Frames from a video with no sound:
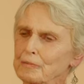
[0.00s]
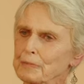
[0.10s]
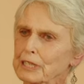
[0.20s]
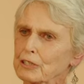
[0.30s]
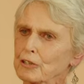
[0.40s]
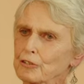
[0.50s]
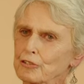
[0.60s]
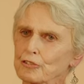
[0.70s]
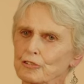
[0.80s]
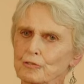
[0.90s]

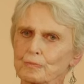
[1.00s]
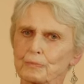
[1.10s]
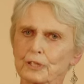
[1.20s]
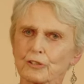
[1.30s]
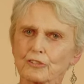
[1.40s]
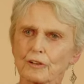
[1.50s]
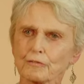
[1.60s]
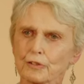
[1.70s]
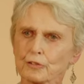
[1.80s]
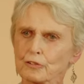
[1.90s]
because I
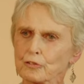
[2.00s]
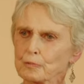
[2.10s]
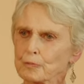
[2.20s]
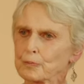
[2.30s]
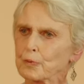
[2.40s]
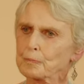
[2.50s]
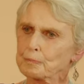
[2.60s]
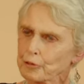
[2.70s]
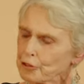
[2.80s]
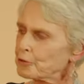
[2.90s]
focus. What
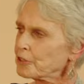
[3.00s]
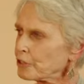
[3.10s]
put you into